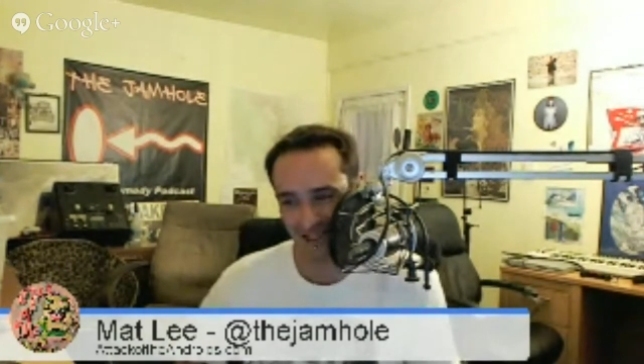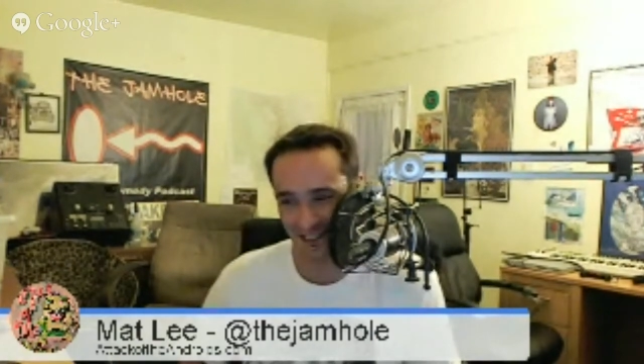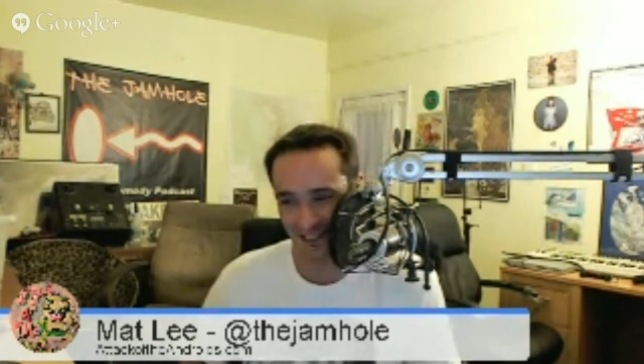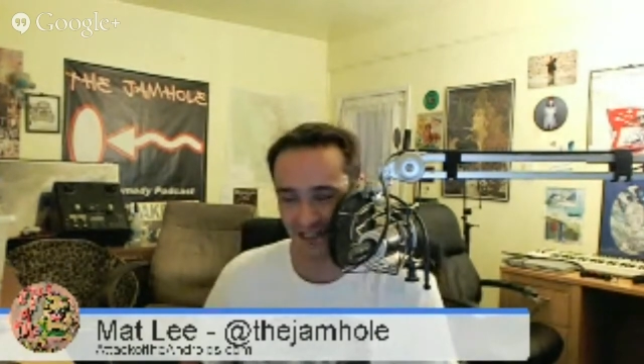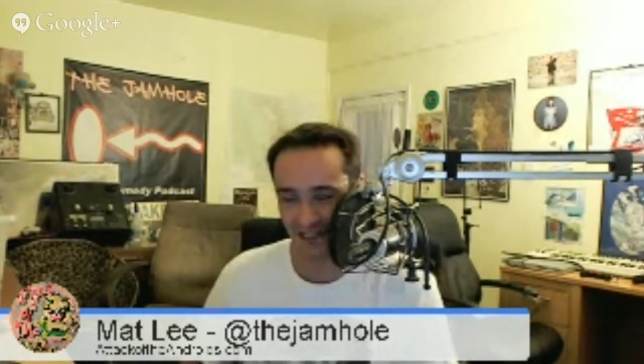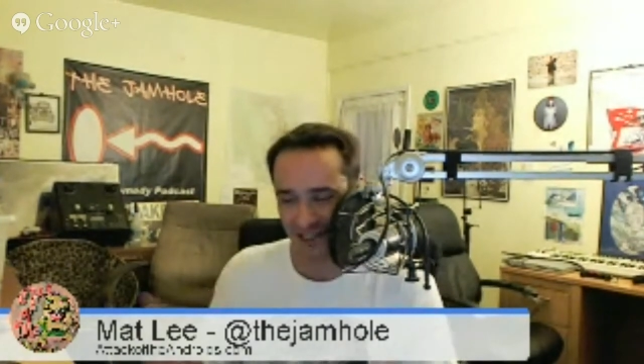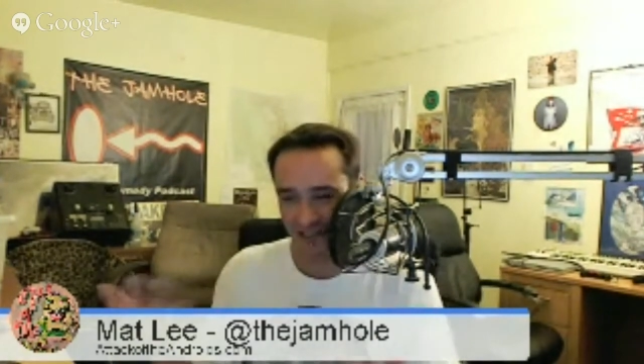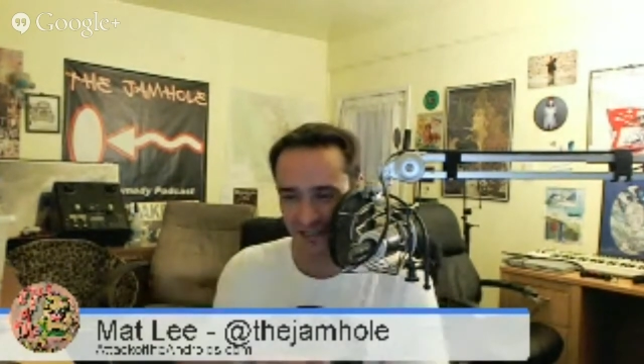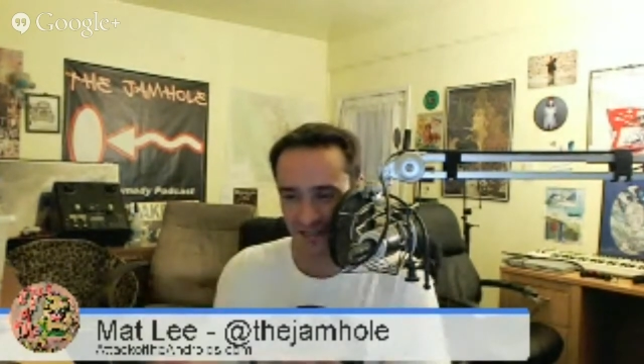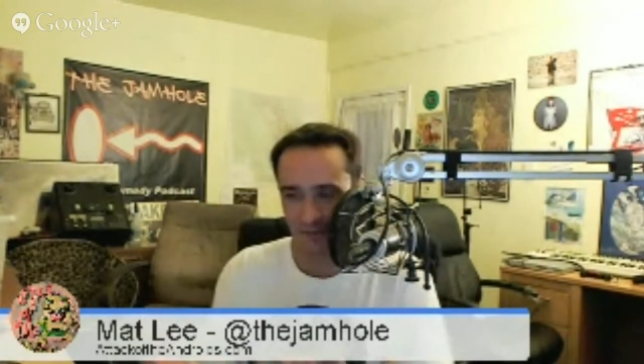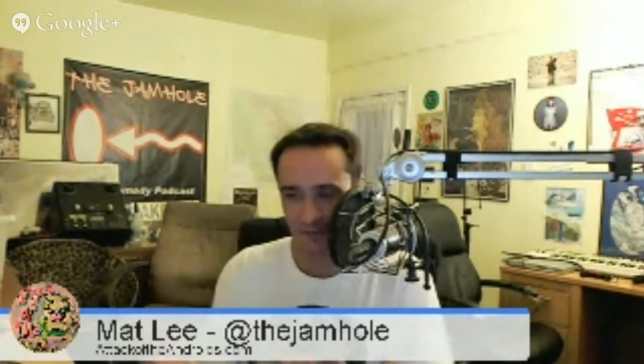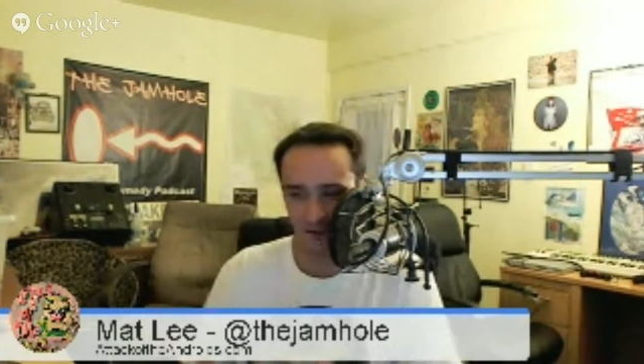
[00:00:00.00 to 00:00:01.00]
getting into the
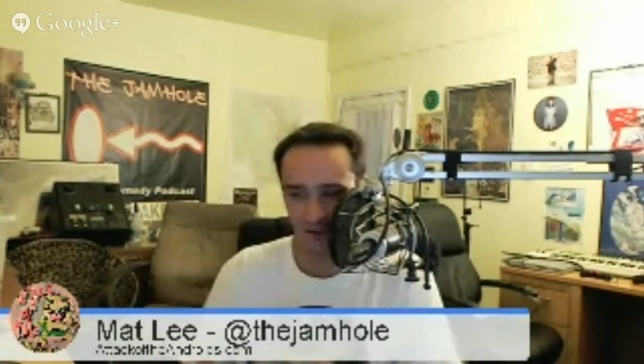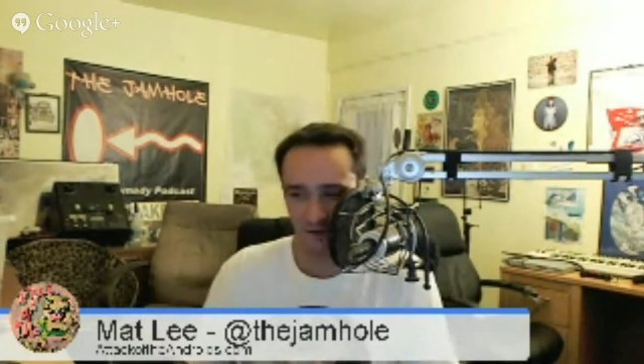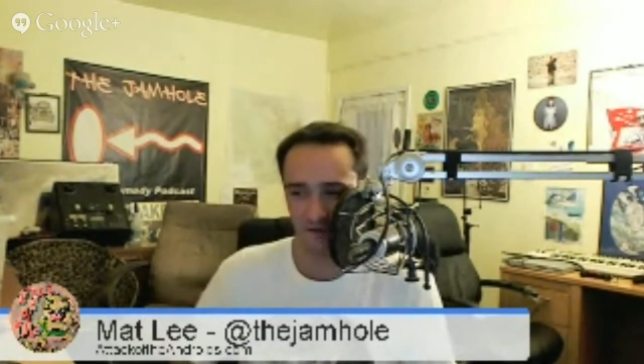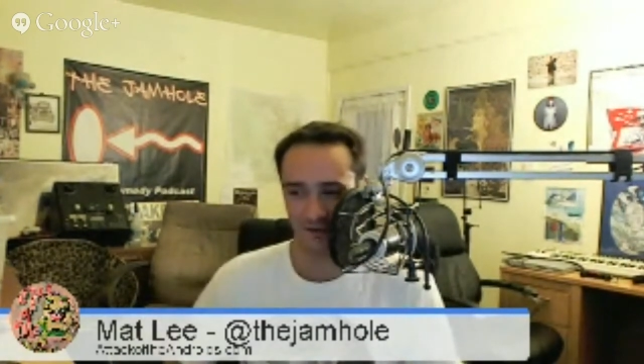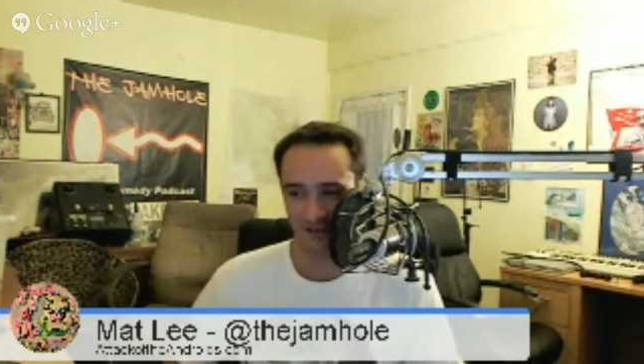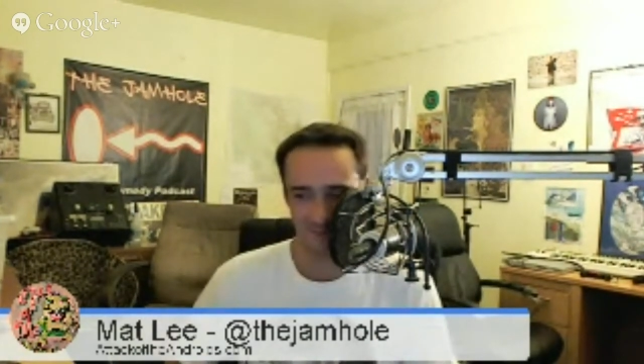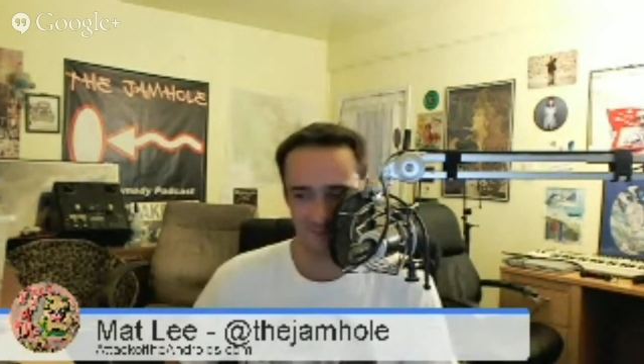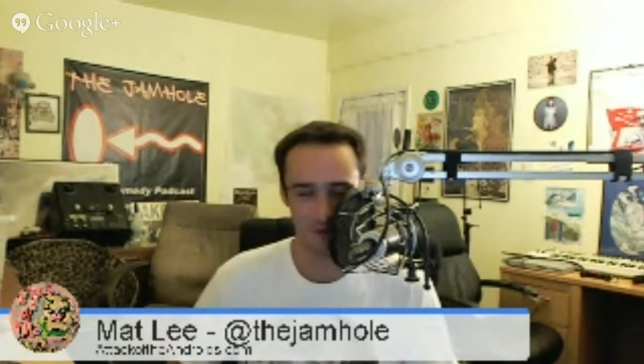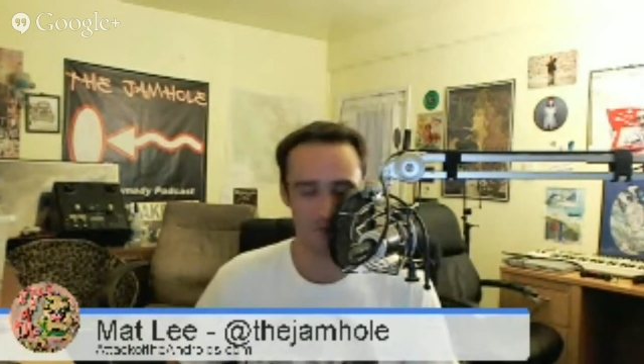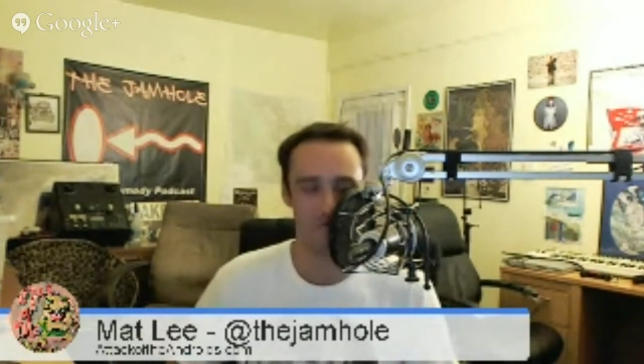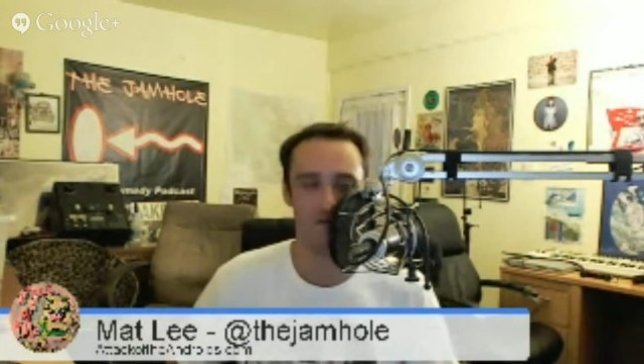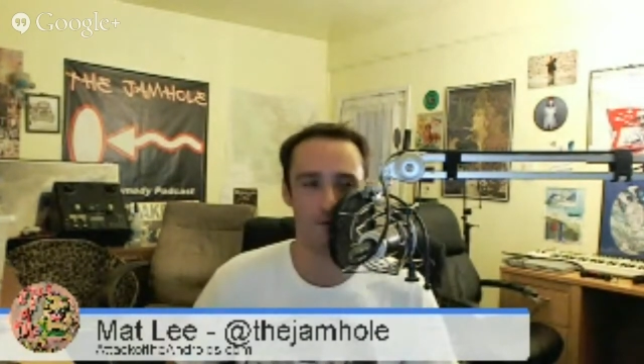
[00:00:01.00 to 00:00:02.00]
spirit for this
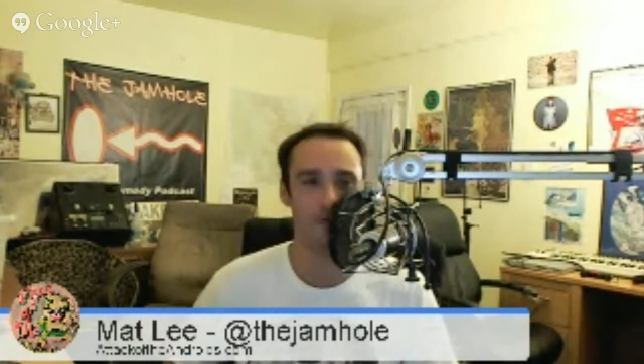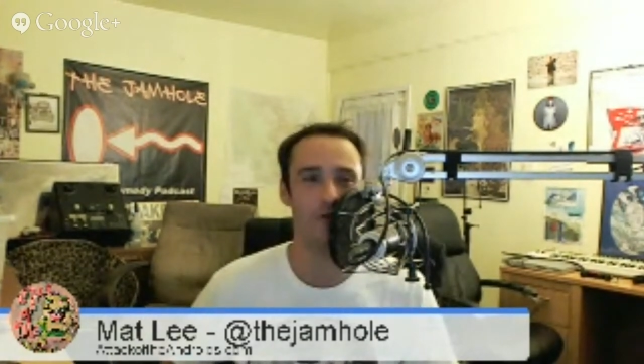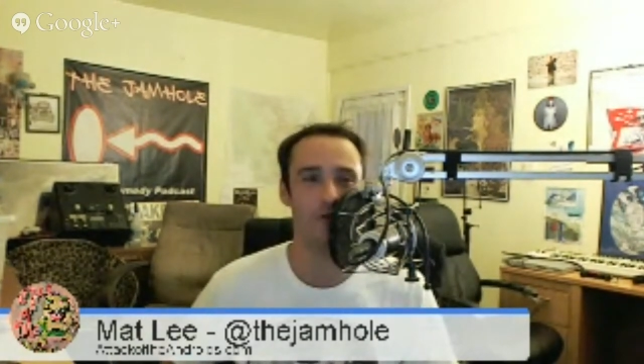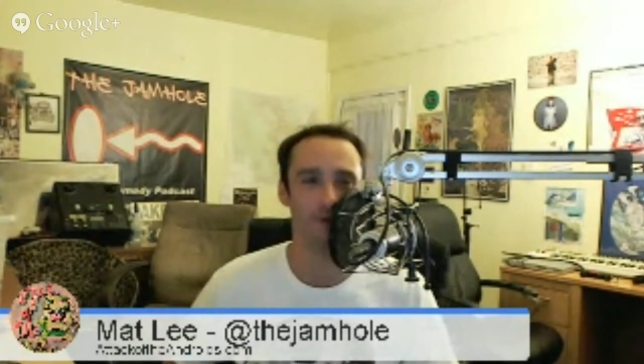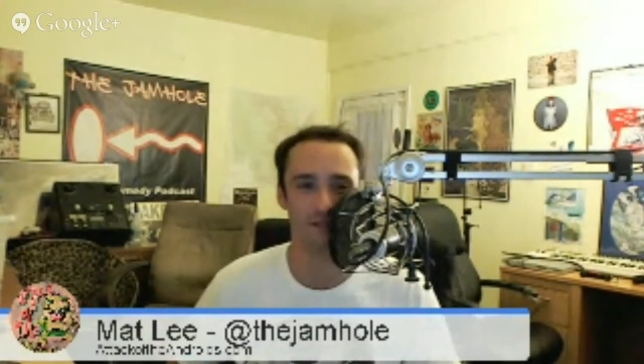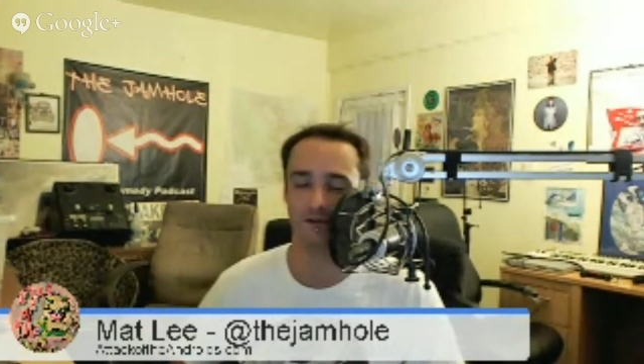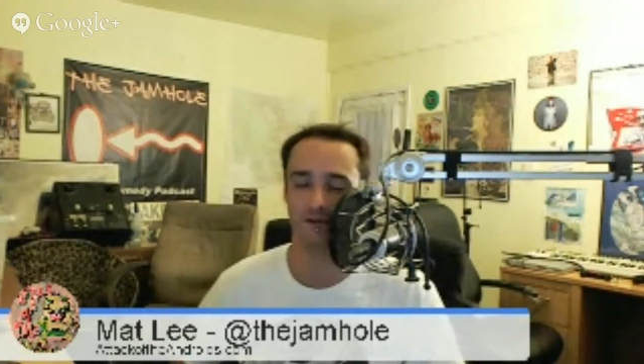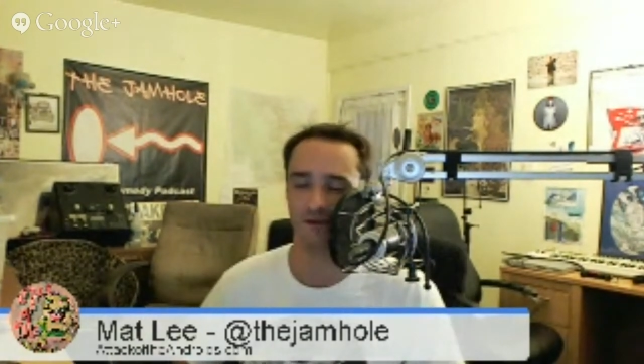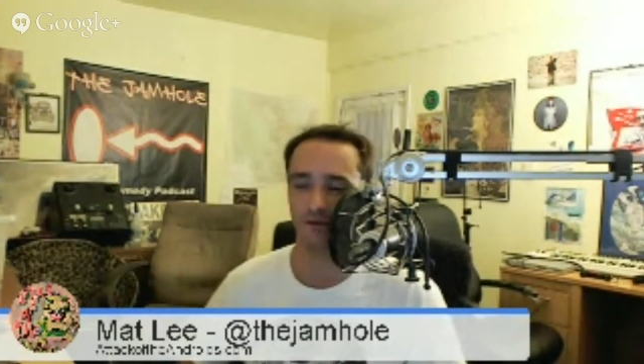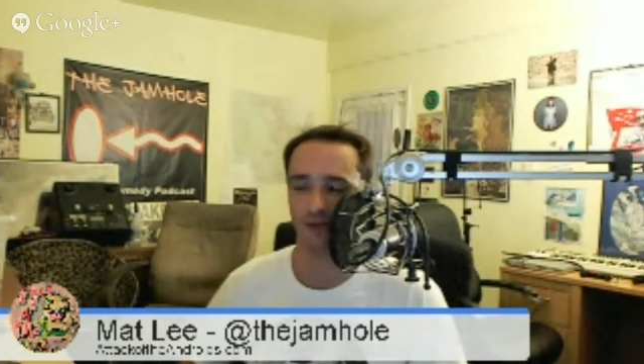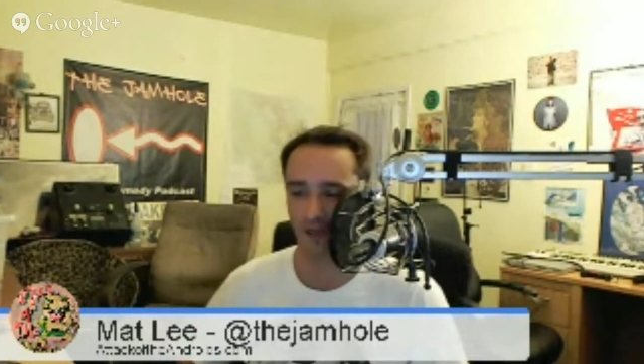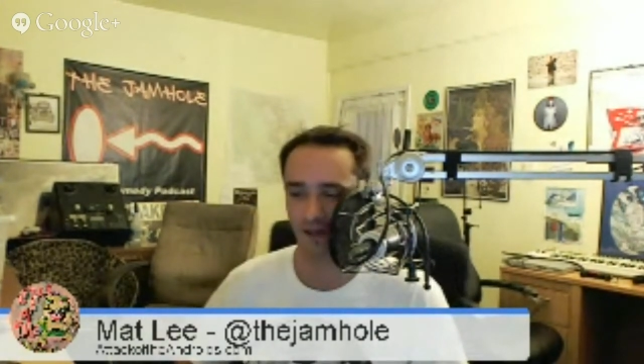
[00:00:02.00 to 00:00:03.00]
barter fair we're going to
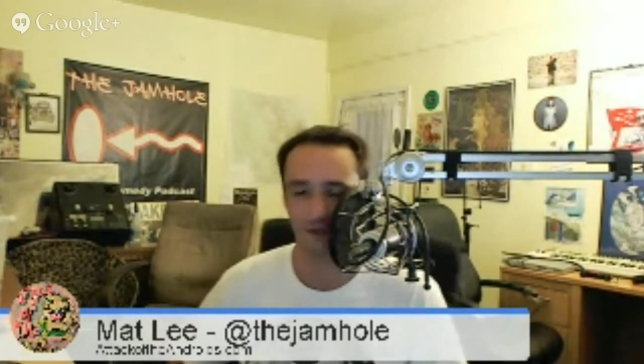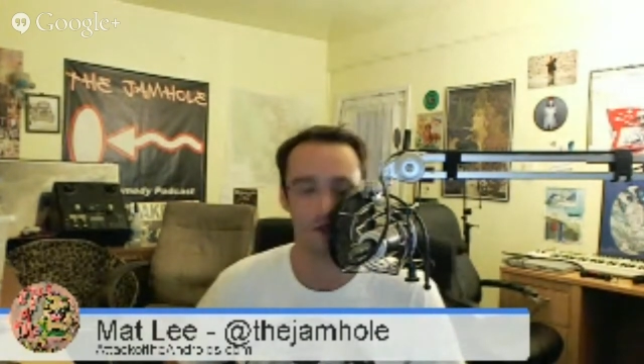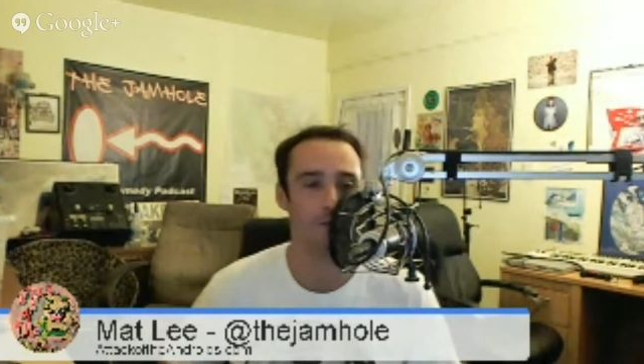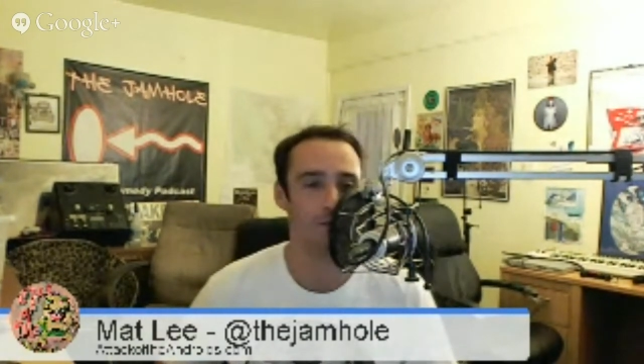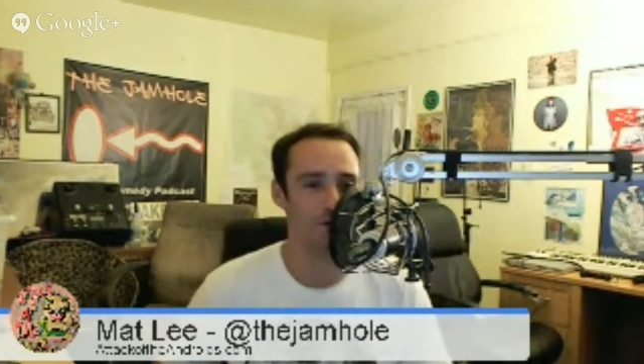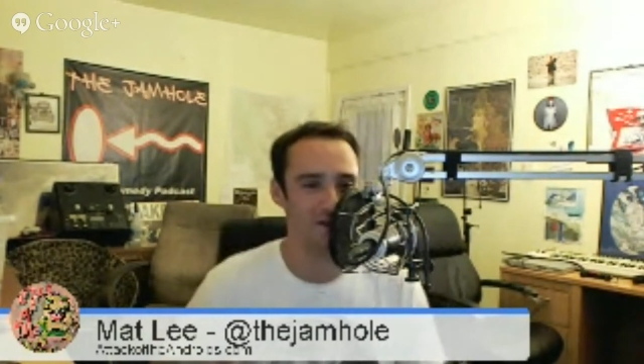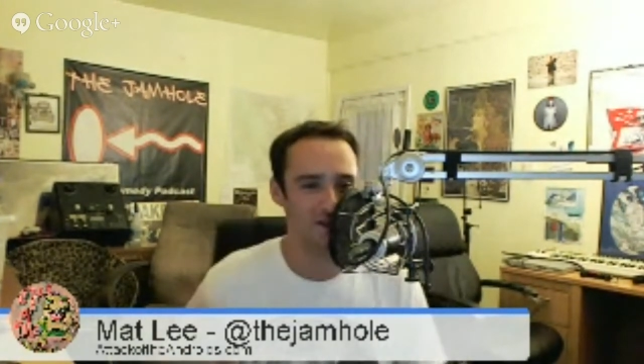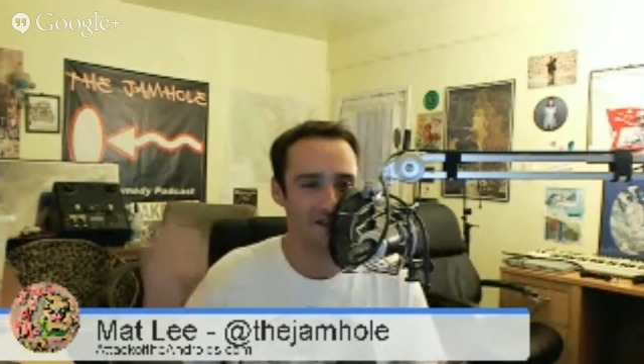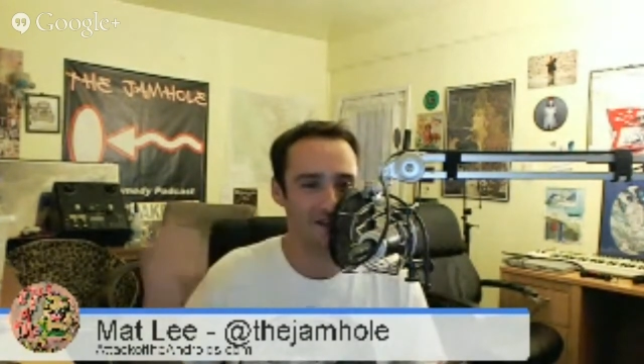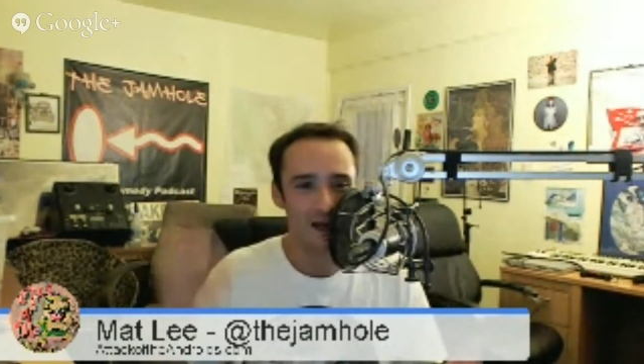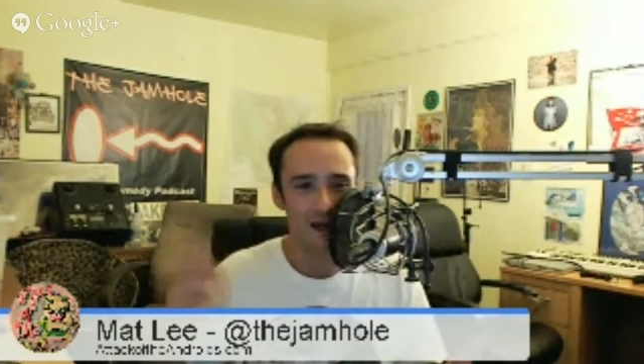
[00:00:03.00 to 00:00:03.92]
in a couple weeks.